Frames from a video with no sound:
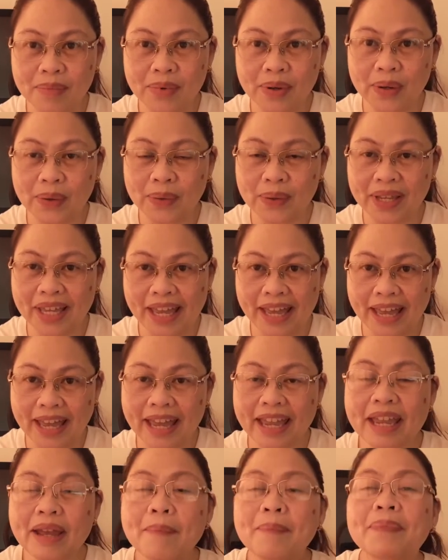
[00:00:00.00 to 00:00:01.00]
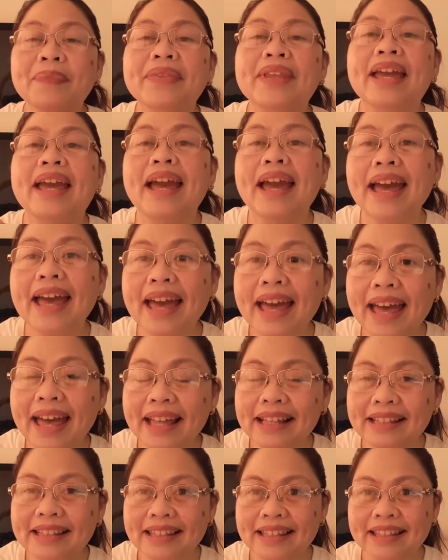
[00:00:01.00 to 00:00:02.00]
Okay?
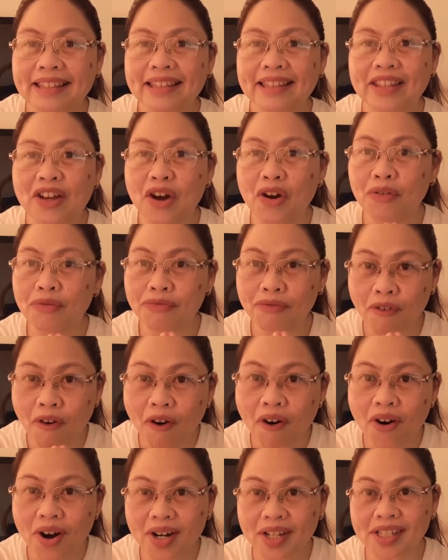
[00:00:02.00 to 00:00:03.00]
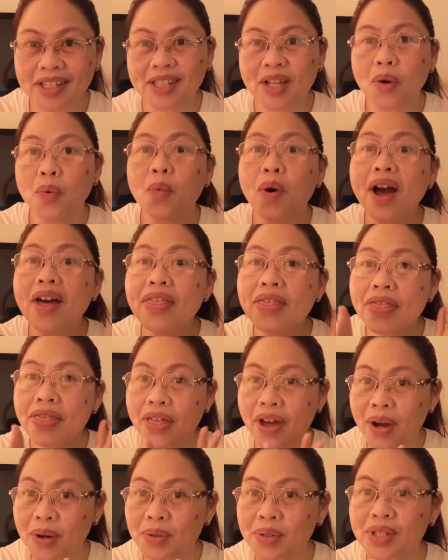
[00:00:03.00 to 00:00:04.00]
And, of course, the
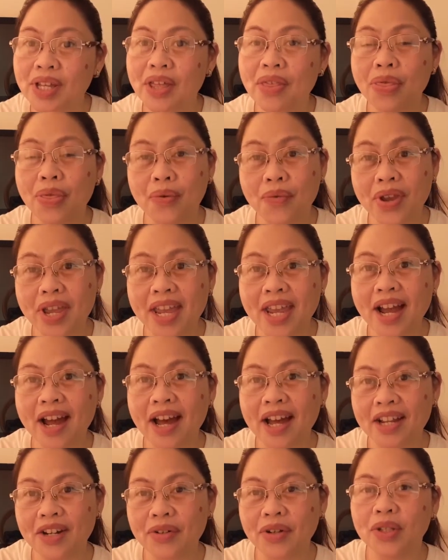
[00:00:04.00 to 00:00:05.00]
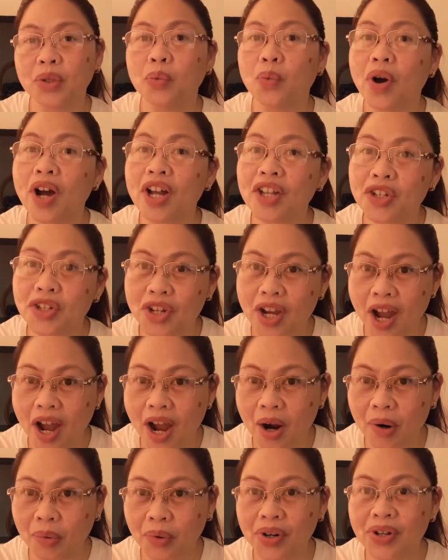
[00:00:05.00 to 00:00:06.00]
1,300 watch
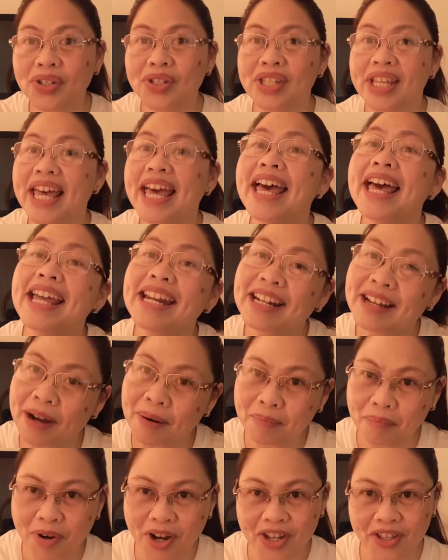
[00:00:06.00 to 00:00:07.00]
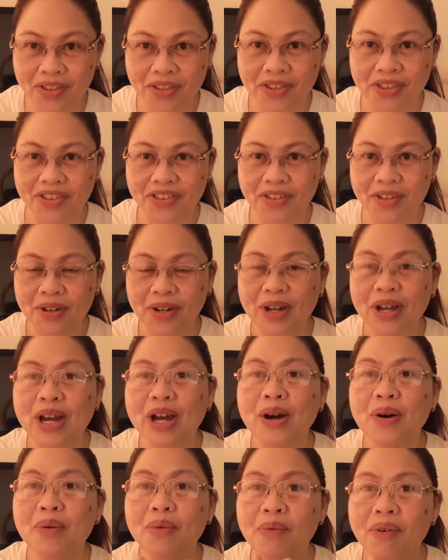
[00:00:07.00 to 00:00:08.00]
hours in a month.
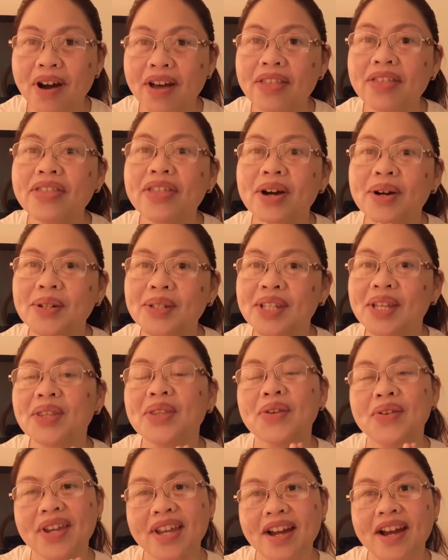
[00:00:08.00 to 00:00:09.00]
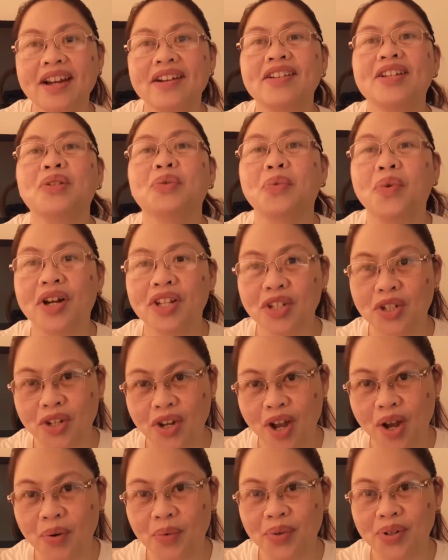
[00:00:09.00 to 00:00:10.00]
1,300 watch
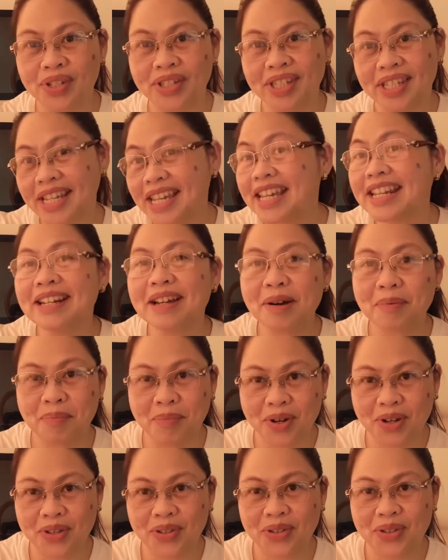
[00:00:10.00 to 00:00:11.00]
hours in a month.